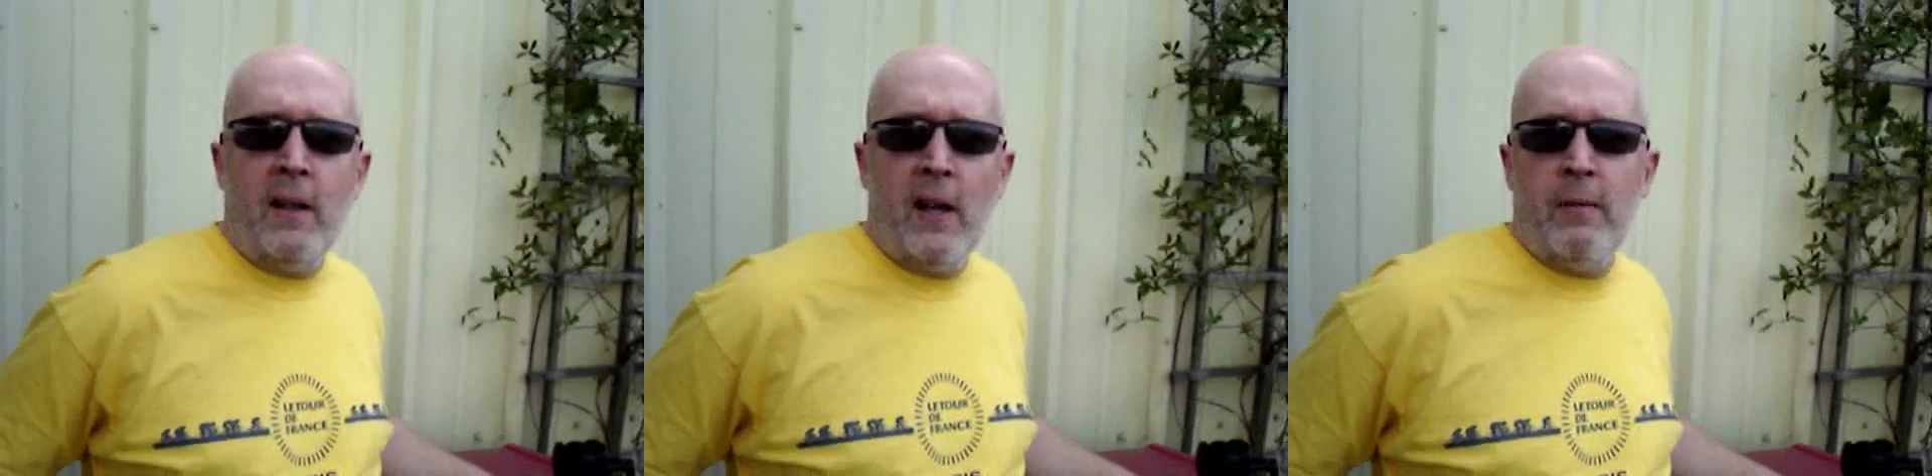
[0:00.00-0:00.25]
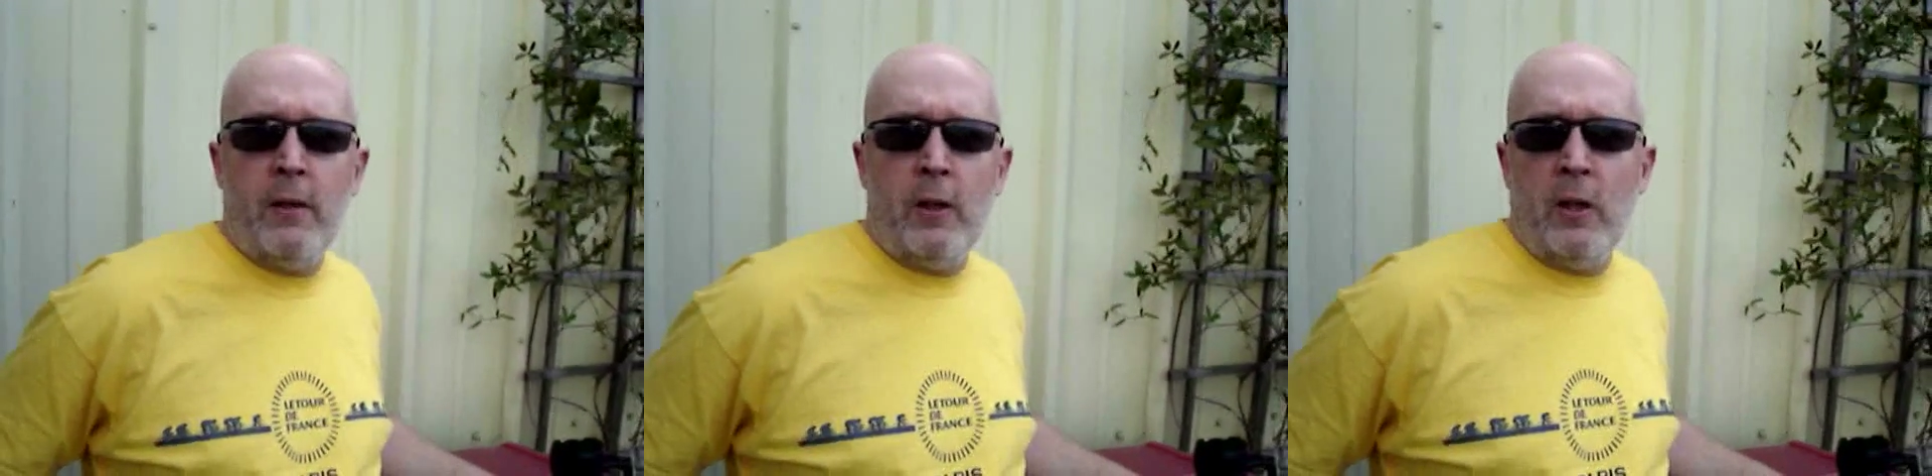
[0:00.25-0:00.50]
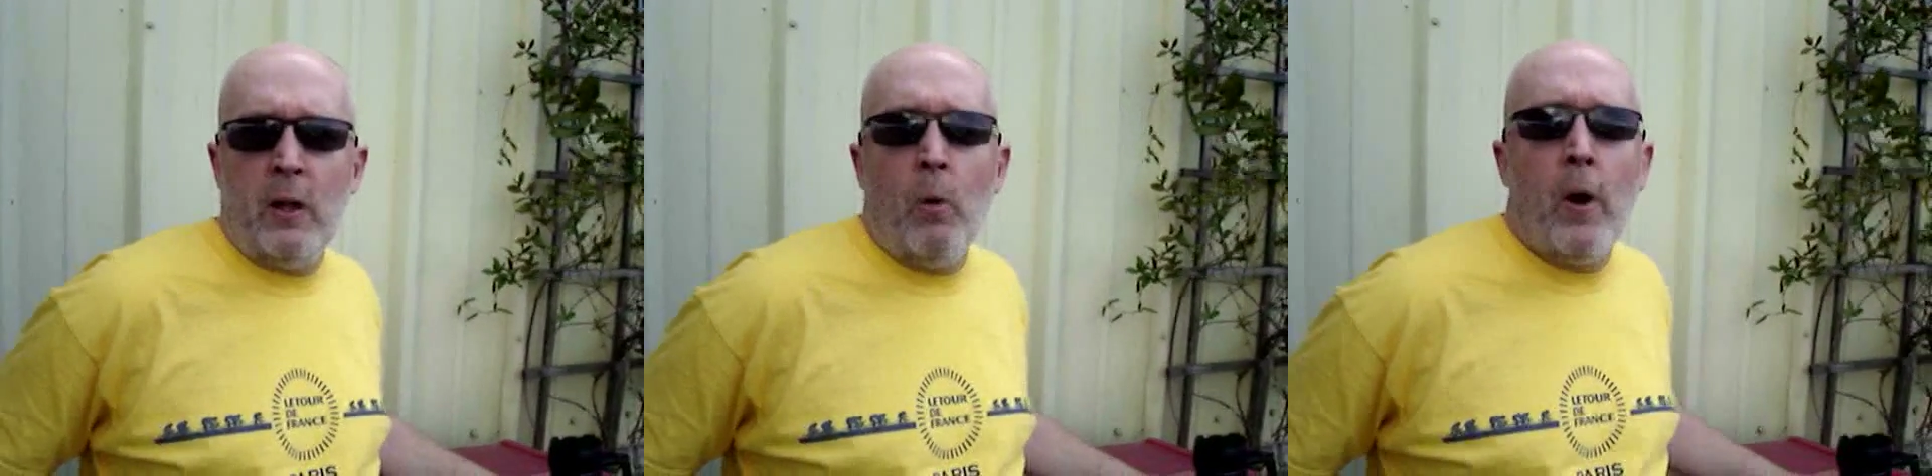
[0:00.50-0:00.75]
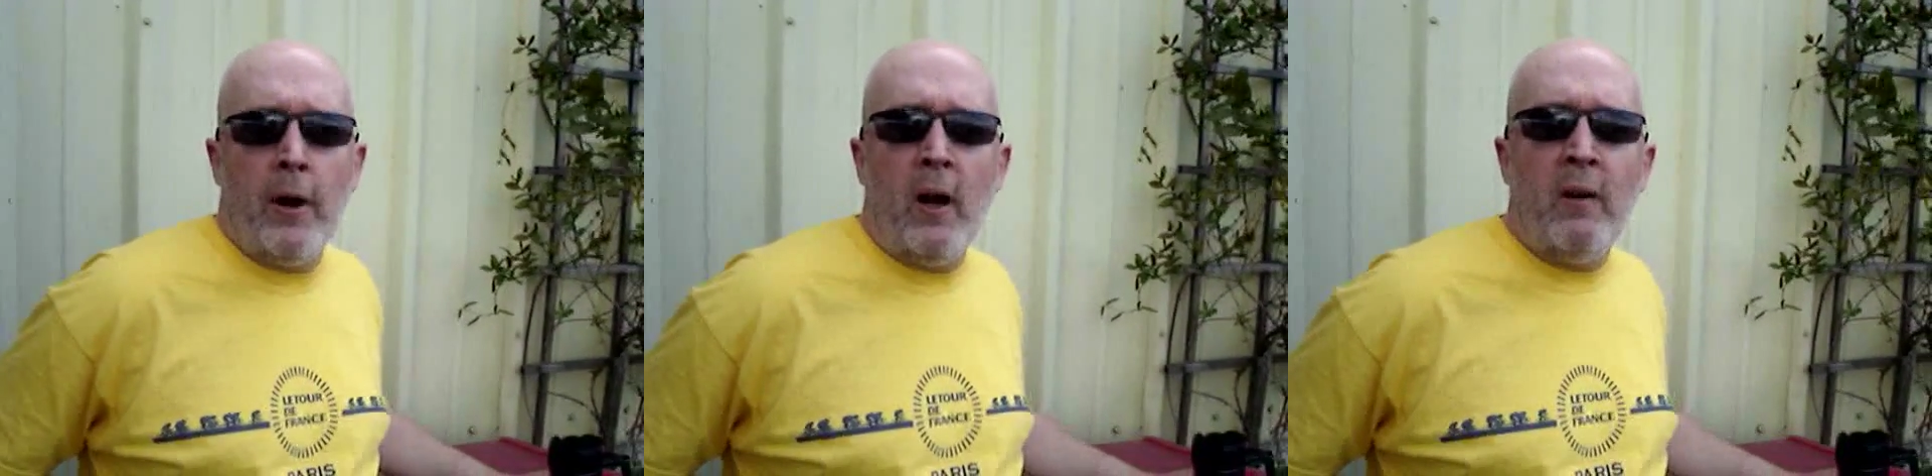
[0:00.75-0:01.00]
kind of a unique
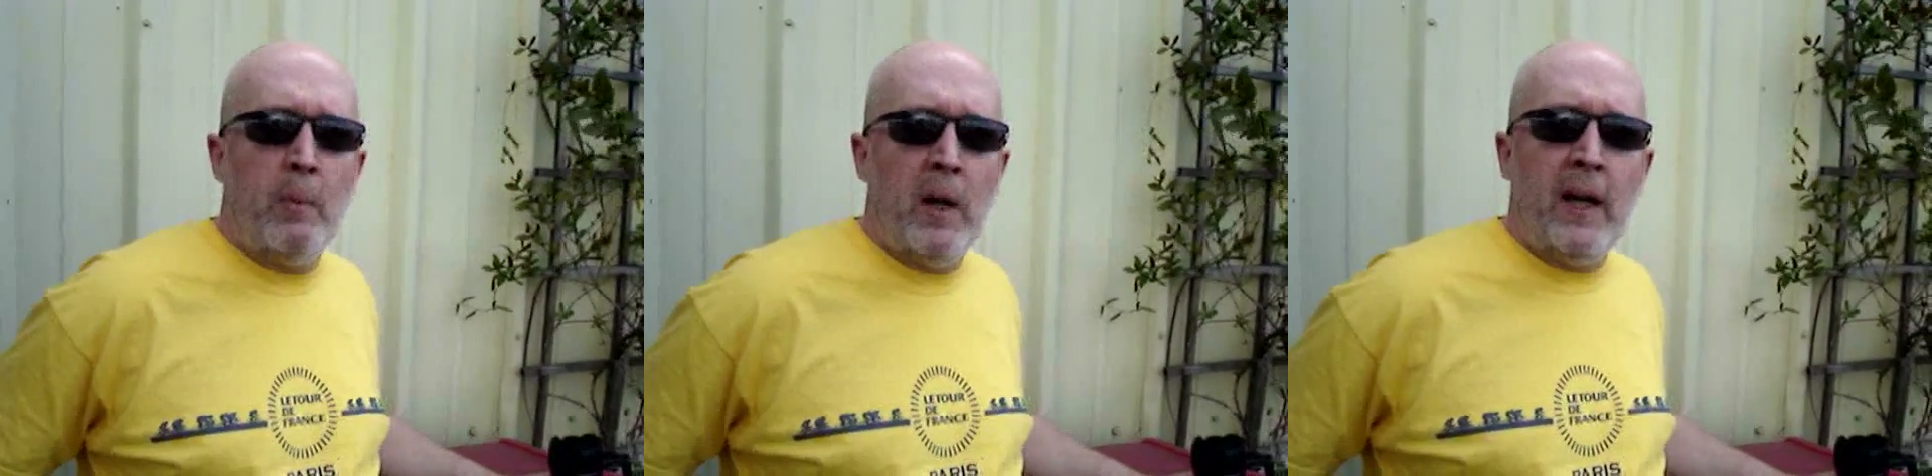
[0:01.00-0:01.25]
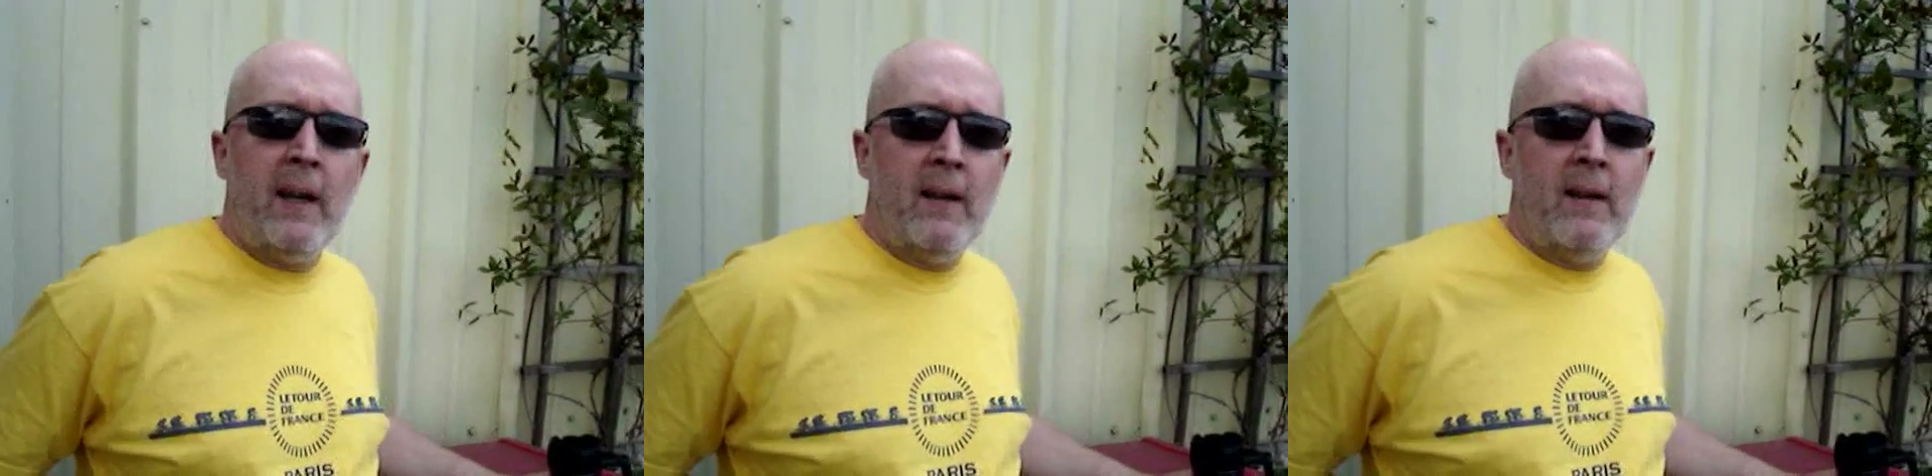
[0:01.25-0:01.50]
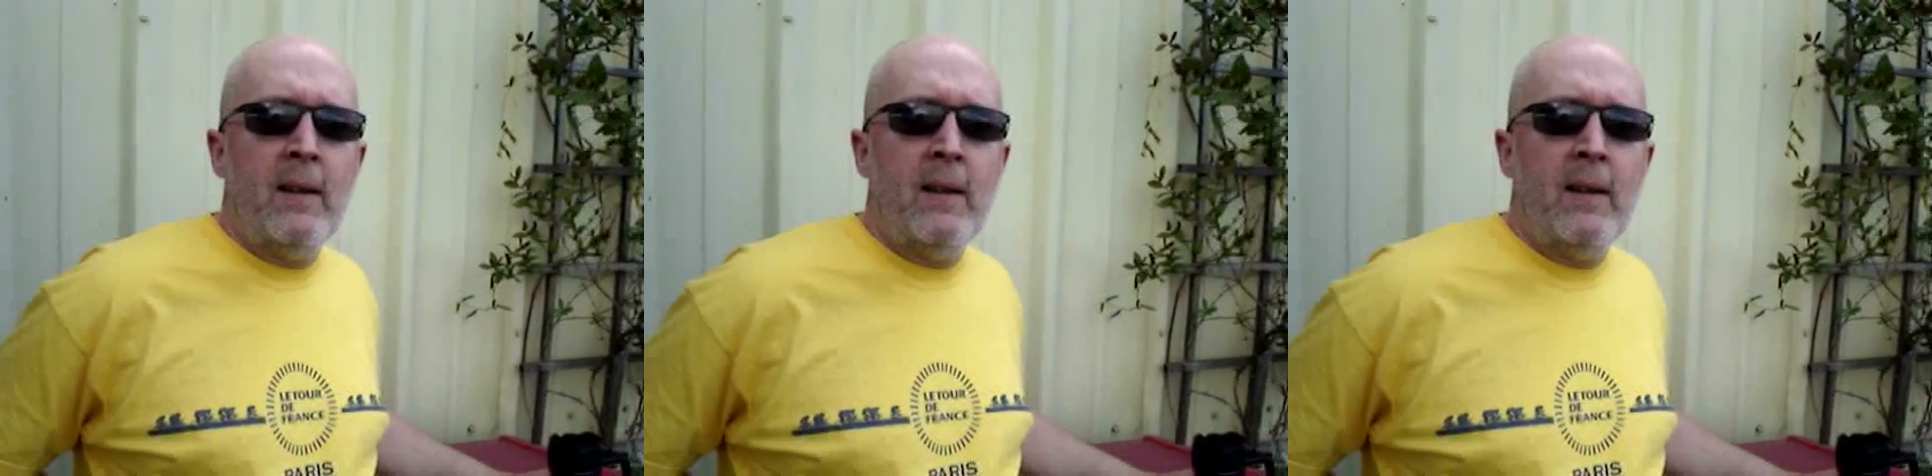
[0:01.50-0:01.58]
one-off bike.